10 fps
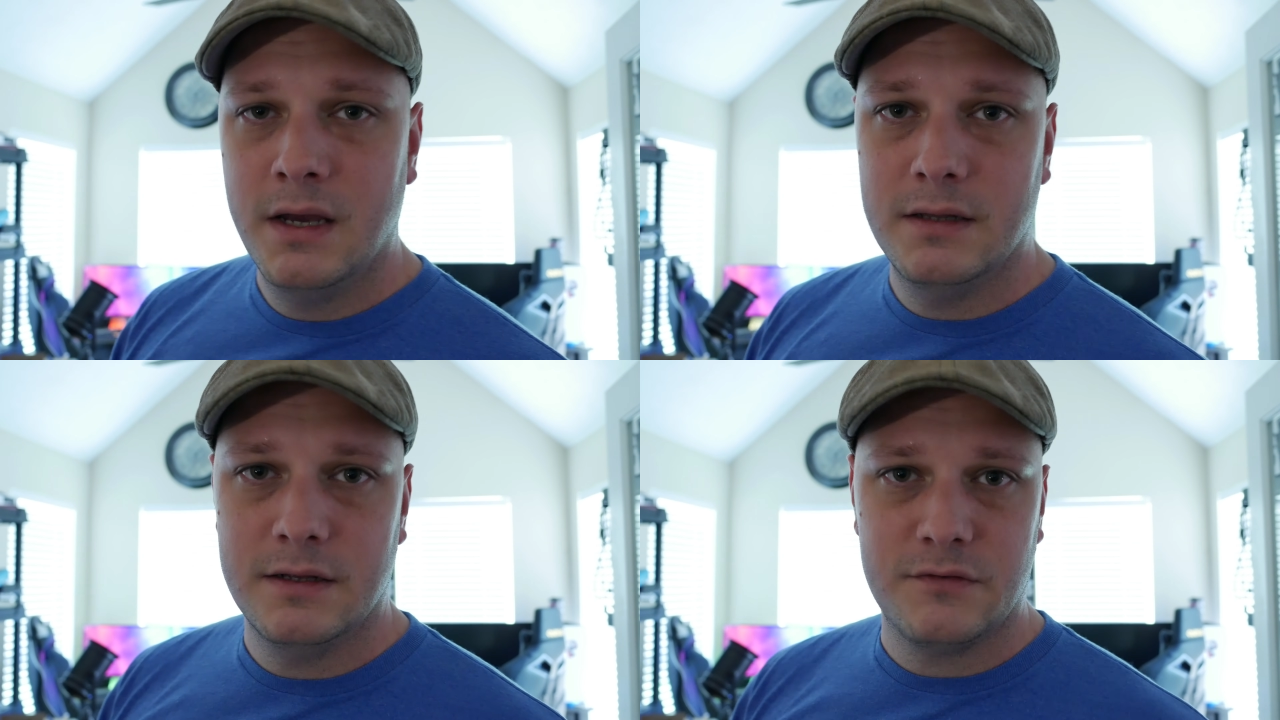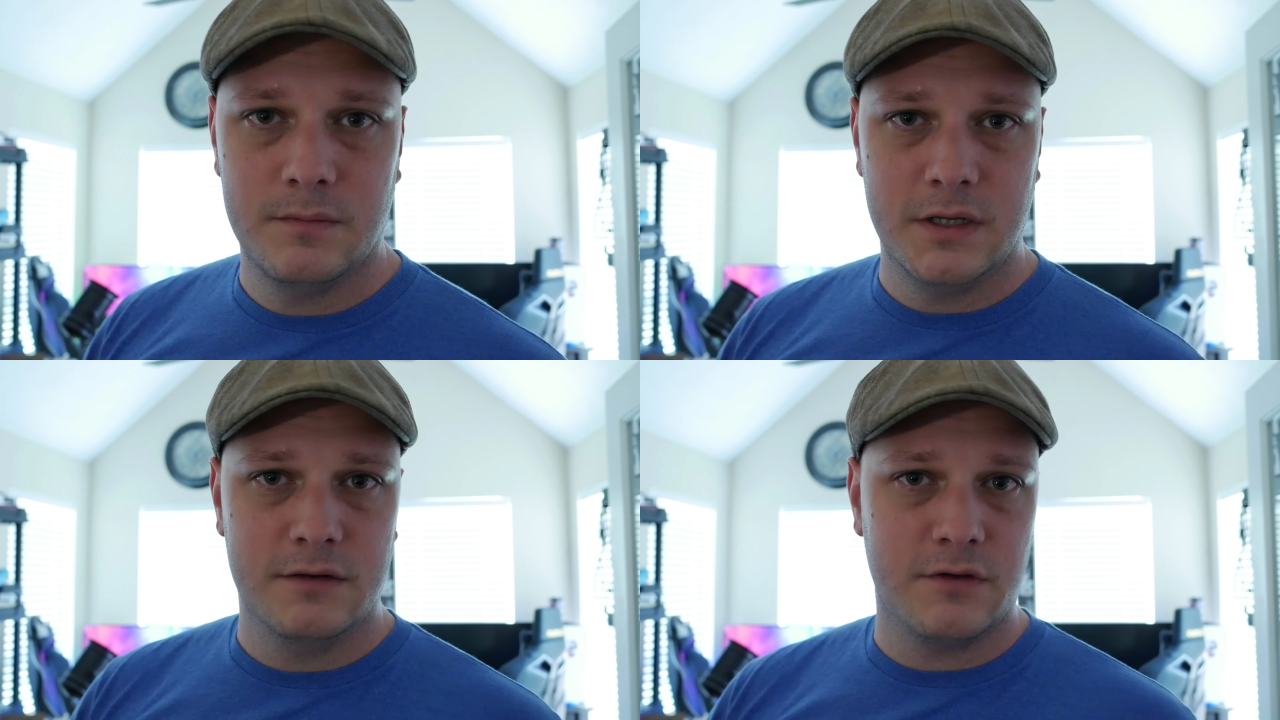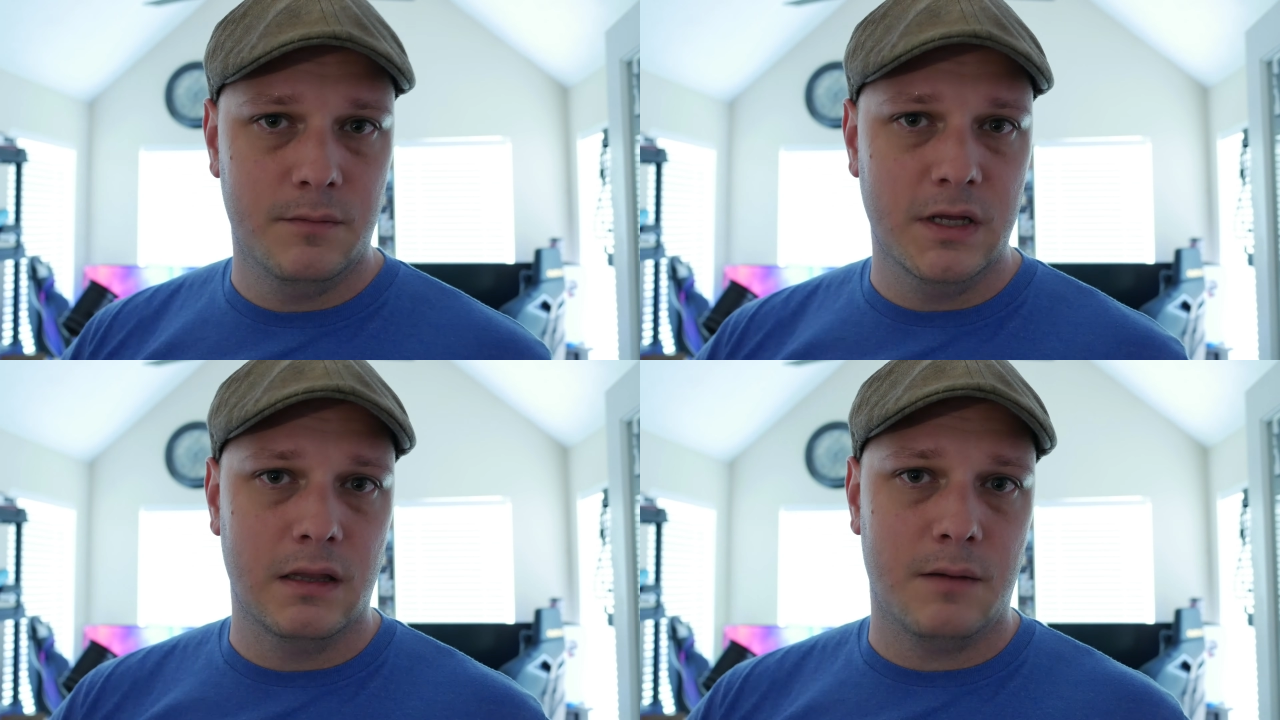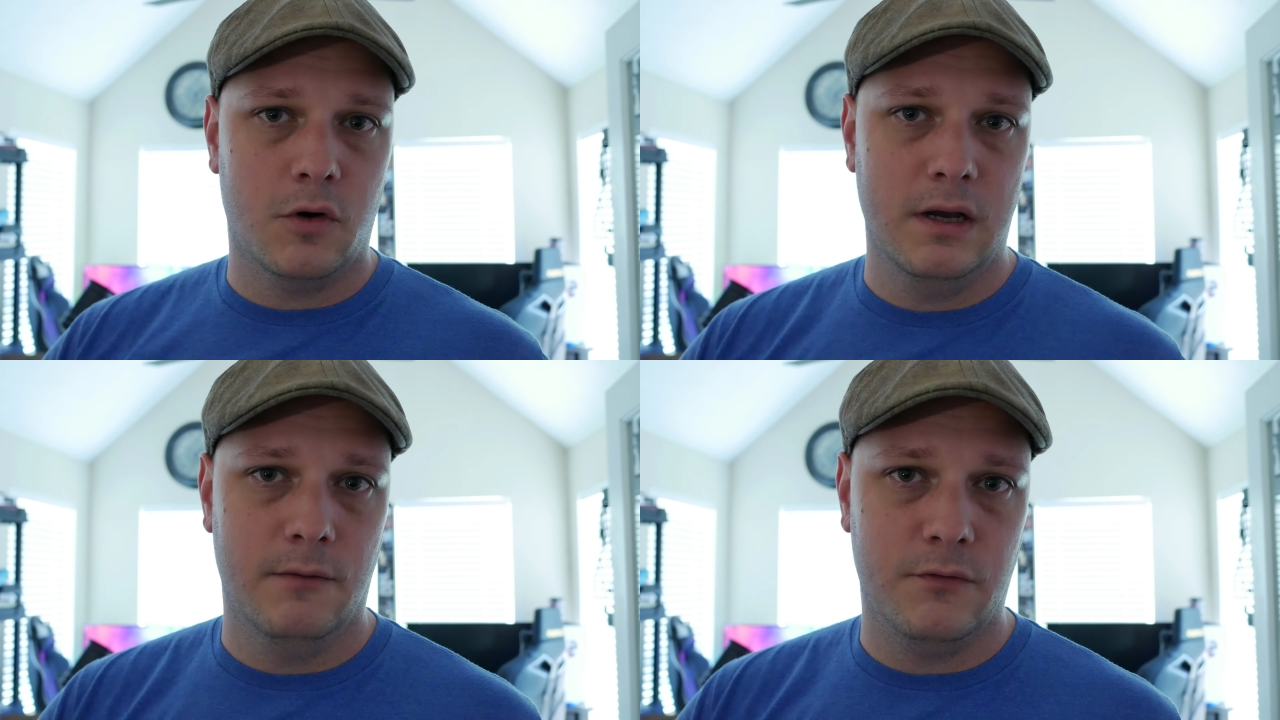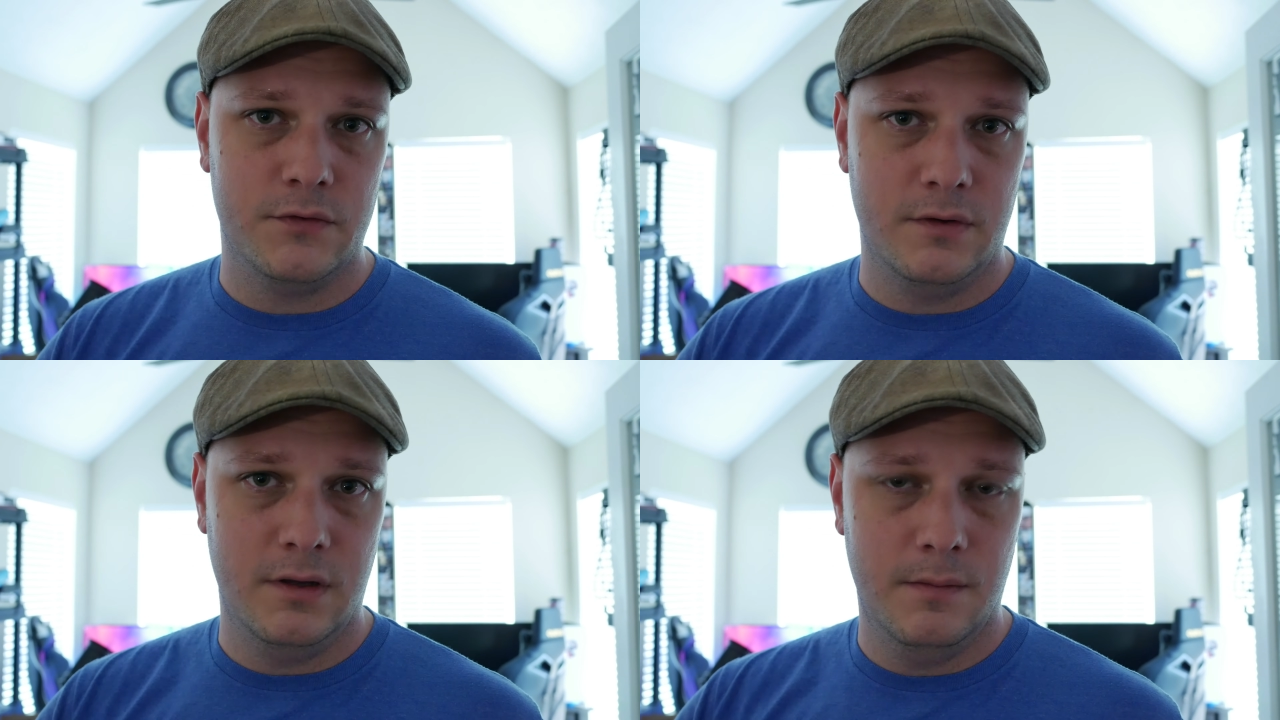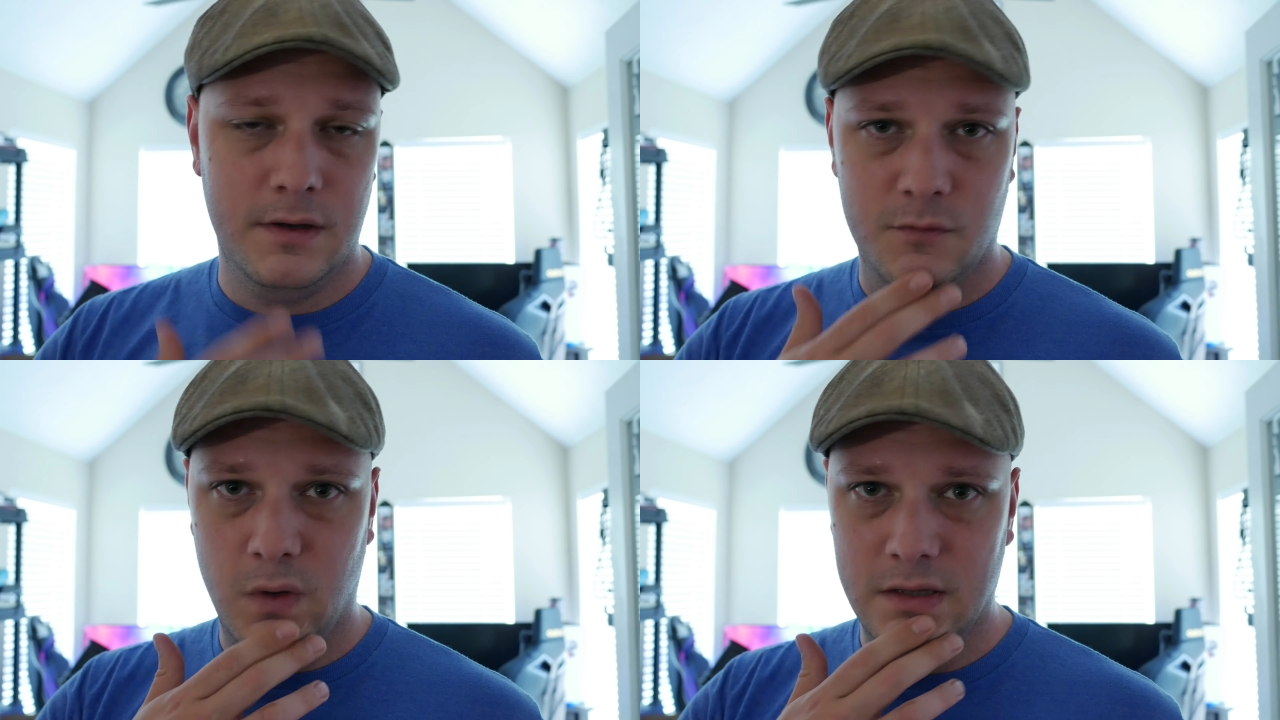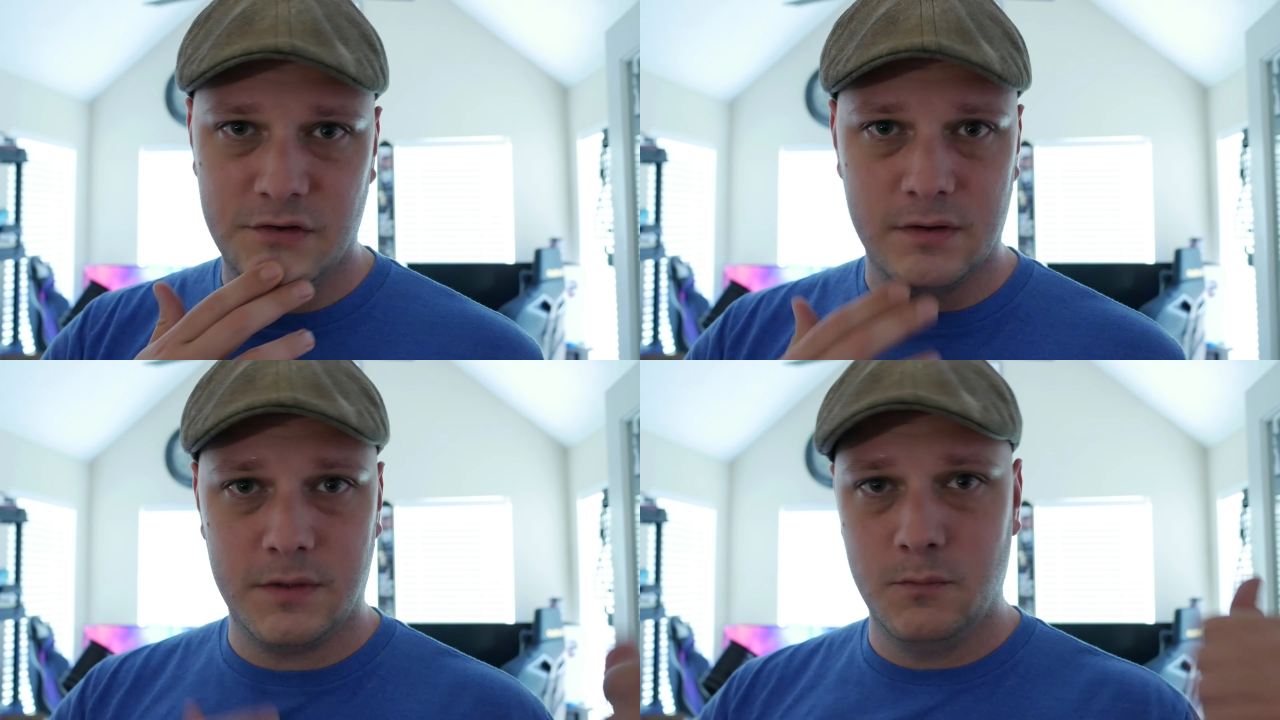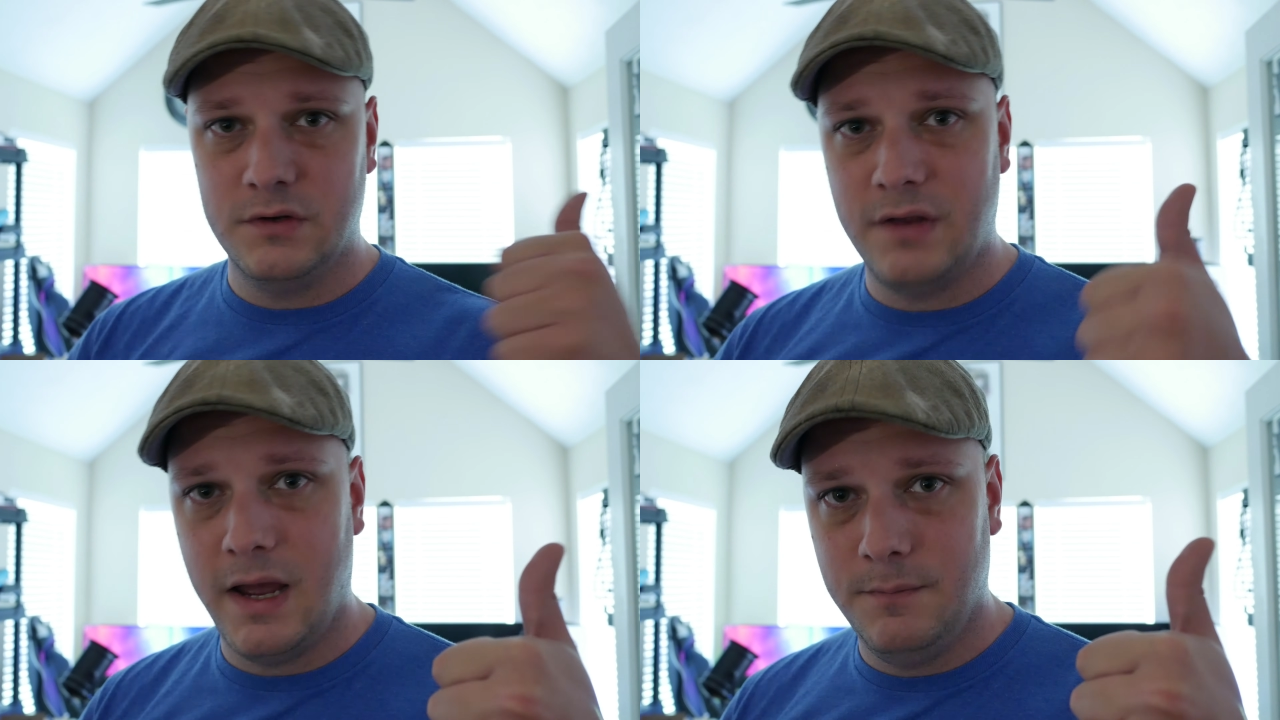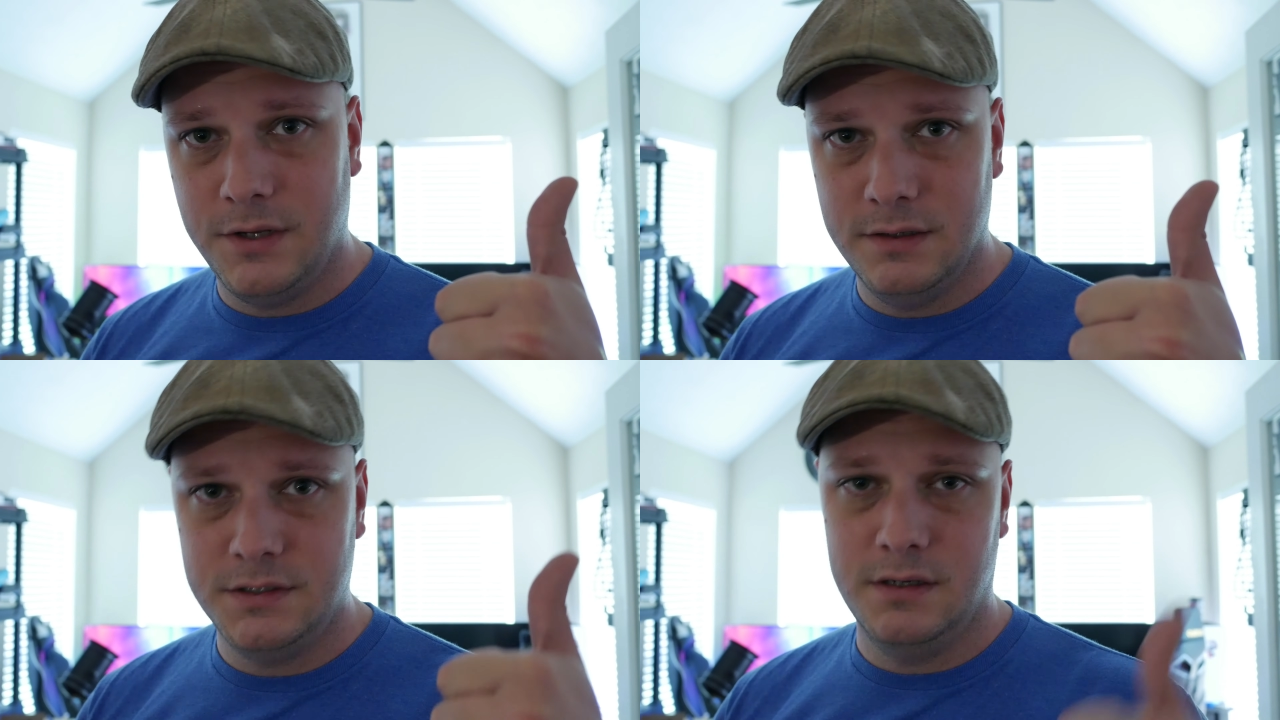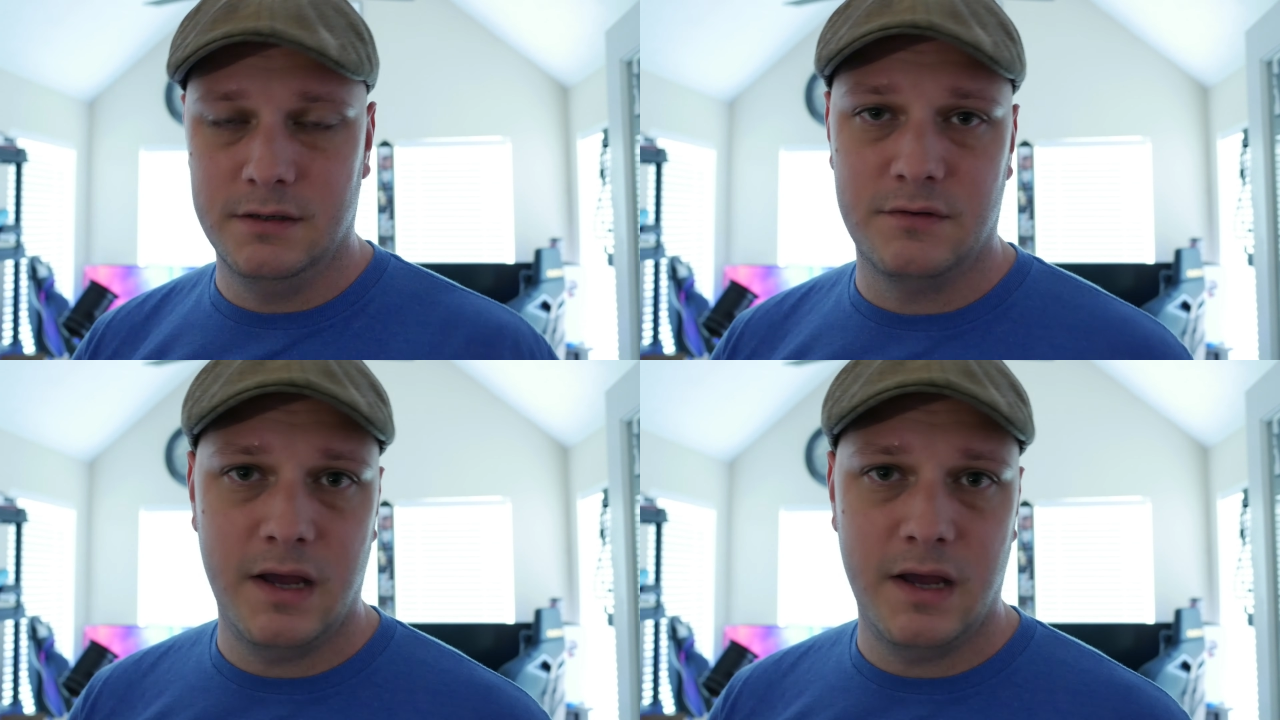and that's something that's going to be a lot more helpful to them, as well as something with tab tensioning.